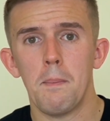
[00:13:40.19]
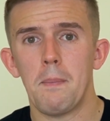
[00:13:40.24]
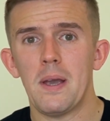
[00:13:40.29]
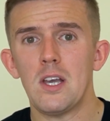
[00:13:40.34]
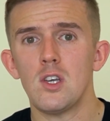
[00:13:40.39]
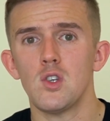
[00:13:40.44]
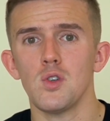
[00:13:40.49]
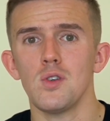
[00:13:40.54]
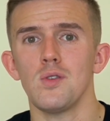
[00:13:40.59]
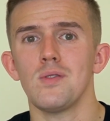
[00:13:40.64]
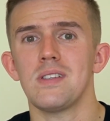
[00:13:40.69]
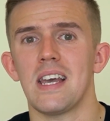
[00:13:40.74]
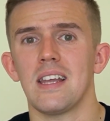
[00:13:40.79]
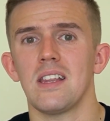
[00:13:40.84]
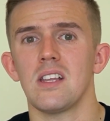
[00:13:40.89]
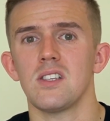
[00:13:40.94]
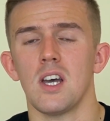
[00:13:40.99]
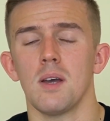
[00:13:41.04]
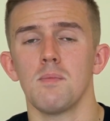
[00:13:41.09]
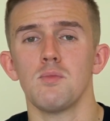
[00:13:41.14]
Make sure you take
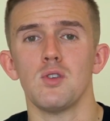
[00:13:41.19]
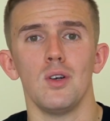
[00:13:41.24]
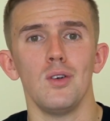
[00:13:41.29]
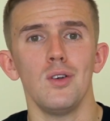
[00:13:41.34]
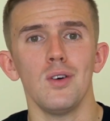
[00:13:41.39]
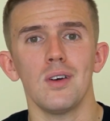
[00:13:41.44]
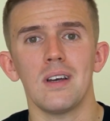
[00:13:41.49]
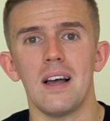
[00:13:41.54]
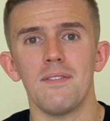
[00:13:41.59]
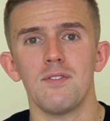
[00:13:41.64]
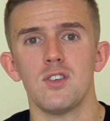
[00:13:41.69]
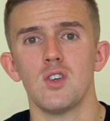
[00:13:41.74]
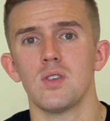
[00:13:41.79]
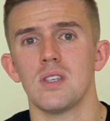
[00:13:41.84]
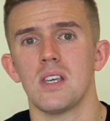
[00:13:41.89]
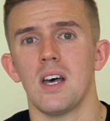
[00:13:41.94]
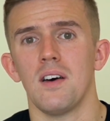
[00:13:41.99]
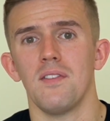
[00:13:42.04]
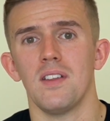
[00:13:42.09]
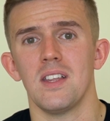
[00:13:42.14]
the time to look after
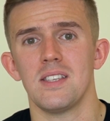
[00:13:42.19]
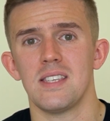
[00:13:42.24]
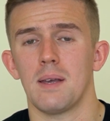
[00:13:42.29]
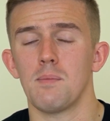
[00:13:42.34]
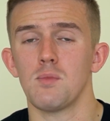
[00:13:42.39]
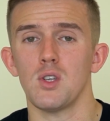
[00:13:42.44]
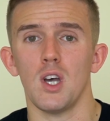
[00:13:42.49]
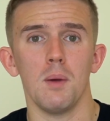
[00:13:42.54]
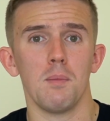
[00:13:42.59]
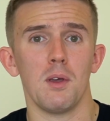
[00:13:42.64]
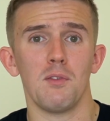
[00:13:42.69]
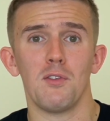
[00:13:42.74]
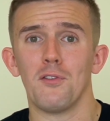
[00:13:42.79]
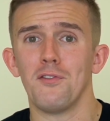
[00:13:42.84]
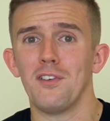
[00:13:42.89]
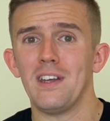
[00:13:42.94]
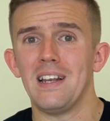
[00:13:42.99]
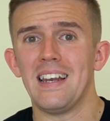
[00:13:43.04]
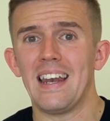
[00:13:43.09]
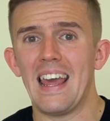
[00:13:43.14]
yourself at the same time. If you're
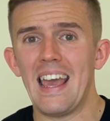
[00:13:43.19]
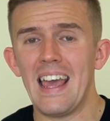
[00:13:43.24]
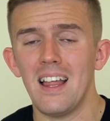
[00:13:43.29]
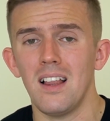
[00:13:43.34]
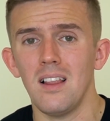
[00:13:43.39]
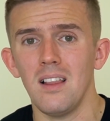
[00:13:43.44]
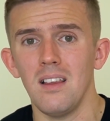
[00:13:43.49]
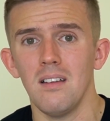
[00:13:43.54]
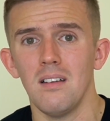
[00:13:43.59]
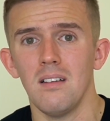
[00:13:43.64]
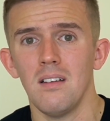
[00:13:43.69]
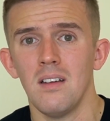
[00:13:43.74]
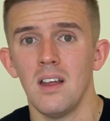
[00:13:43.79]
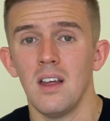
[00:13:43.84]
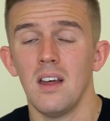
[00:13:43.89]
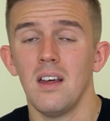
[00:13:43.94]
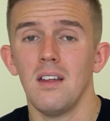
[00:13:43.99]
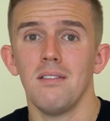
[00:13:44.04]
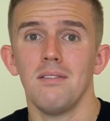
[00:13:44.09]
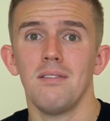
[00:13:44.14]
feeling ill,
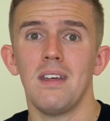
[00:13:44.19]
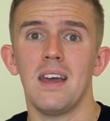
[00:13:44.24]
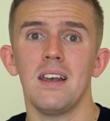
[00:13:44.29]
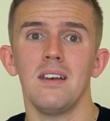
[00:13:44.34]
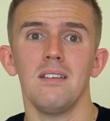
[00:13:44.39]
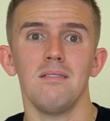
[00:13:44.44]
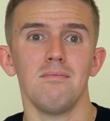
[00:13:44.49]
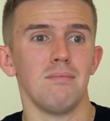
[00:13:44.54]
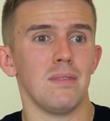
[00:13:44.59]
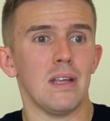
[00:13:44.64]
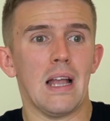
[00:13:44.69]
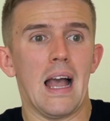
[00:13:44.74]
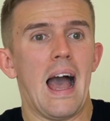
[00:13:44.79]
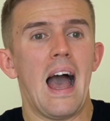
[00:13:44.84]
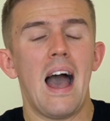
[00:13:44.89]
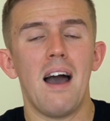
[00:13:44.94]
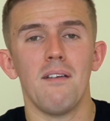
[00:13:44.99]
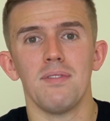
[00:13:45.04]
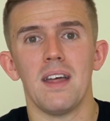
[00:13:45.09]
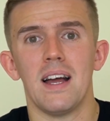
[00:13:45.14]
then
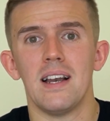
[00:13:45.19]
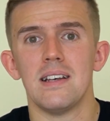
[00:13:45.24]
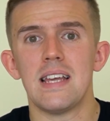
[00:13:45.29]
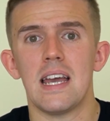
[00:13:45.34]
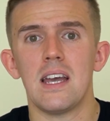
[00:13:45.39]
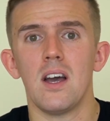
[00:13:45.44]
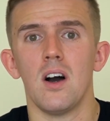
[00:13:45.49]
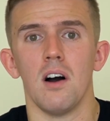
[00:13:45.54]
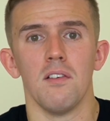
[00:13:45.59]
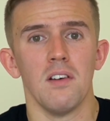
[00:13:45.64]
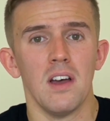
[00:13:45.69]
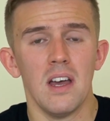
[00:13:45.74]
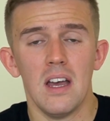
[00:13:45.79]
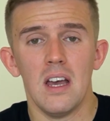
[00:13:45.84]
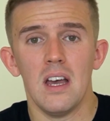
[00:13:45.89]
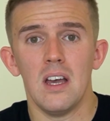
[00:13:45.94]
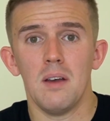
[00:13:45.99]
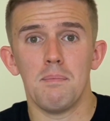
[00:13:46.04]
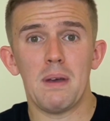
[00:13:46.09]
have that day off.